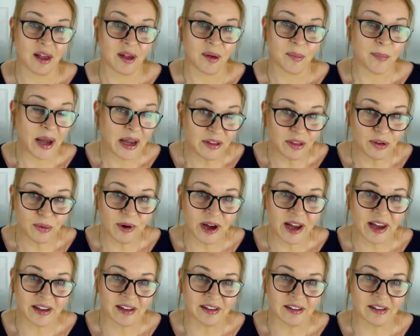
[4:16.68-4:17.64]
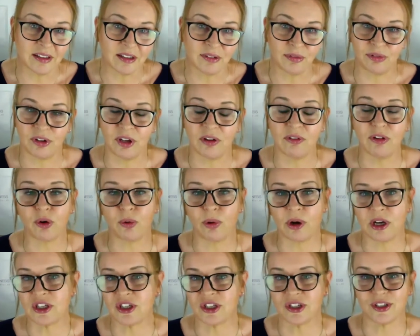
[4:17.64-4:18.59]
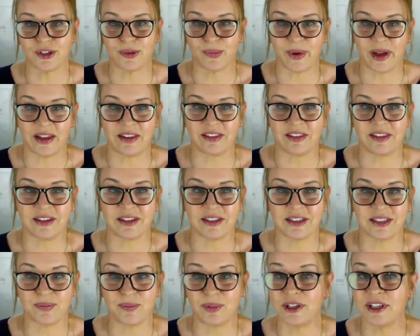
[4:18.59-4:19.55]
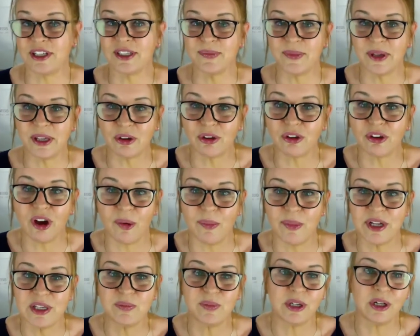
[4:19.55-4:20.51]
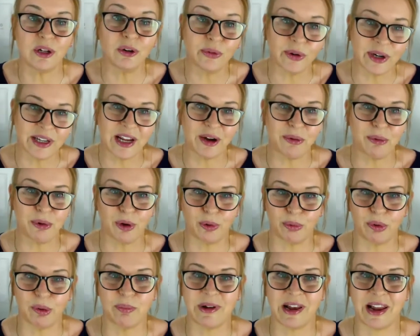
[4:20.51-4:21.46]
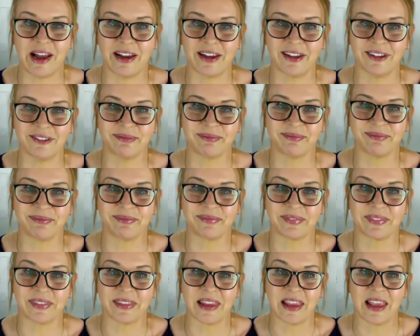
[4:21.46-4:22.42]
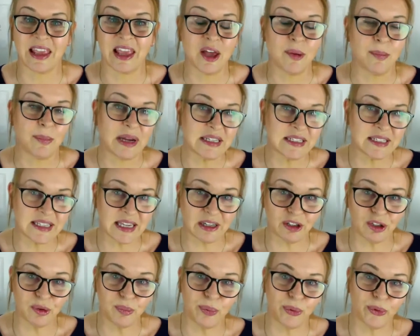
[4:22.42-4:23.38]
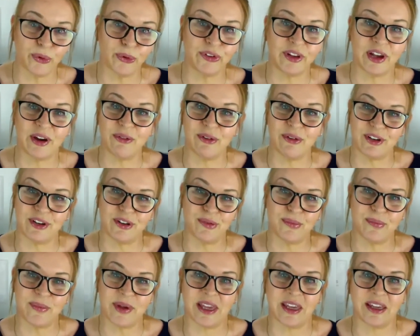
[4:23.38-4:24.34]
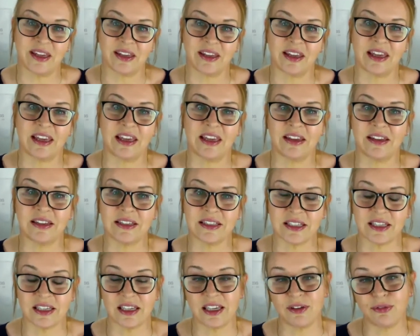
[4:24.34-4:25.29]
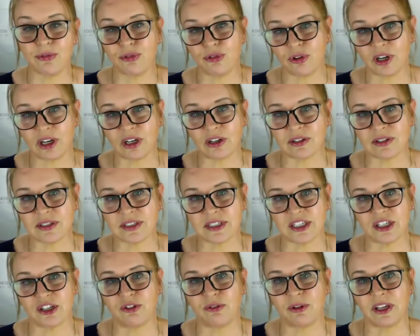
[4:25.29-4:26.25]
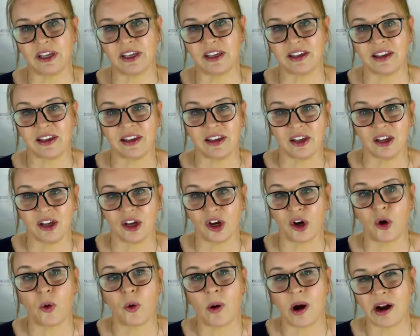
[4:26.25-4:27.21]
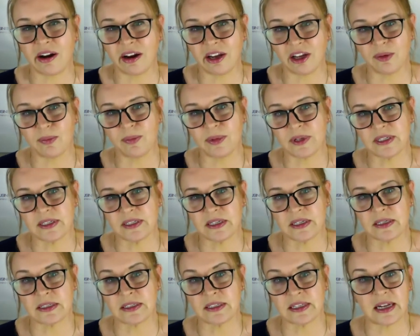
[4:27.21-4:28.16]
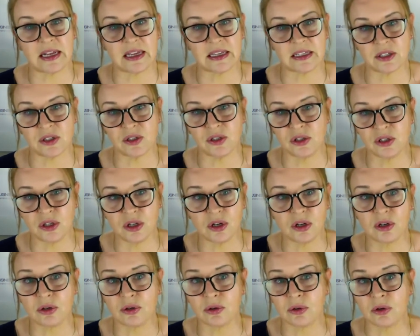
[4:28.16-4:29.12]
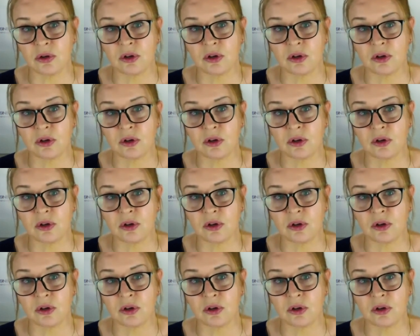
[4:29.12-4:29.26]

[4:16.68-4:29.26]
By the way, if you have a question about this, please make a comment below and I will reply. My second point I wanted to make is if you're considering acquiring a business that has none